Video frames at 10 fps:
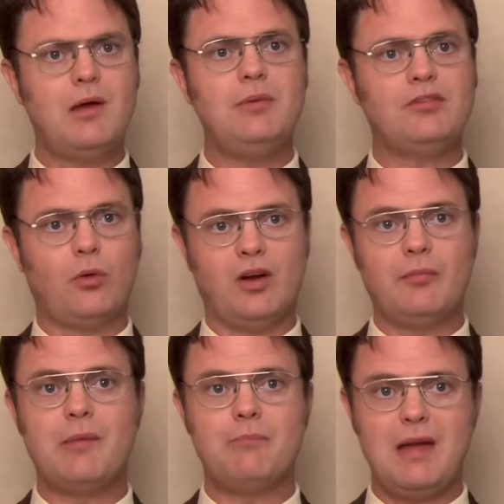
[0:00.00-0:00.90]
Babies are one
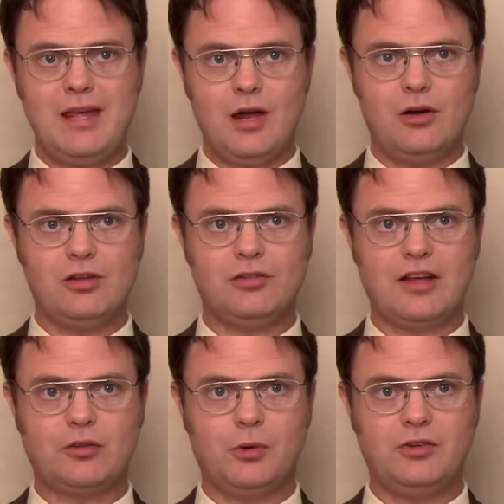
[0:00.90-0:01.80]
of my many areas
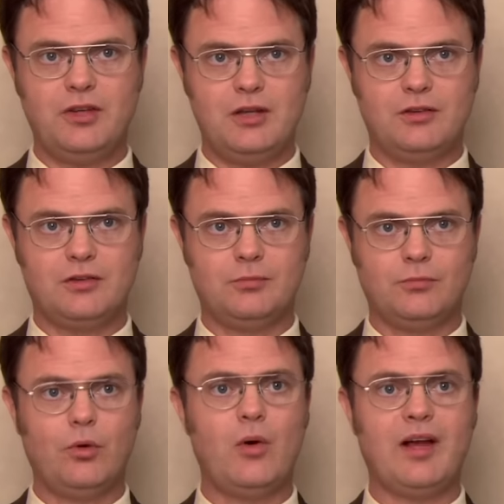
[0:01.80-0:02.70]
of expertise.
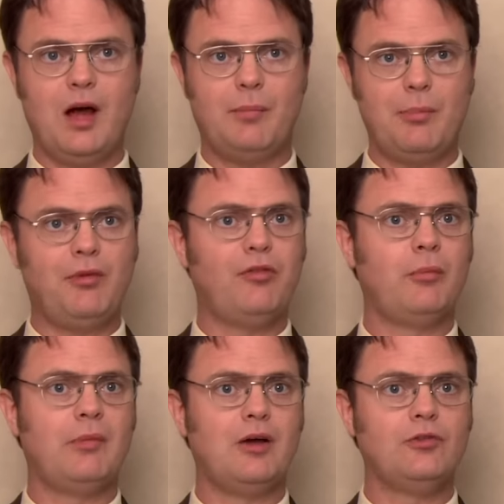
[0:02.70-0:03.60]
Growing up, I
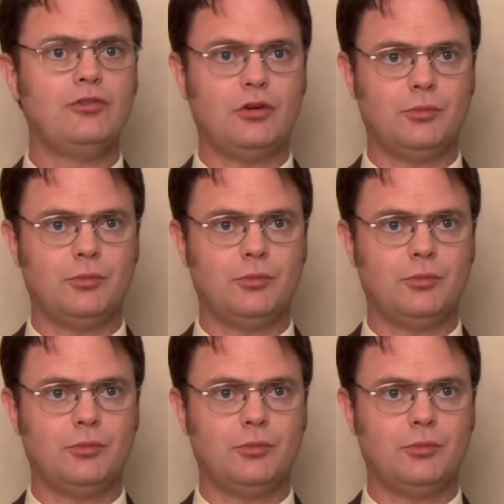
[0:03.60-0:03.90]
performed my own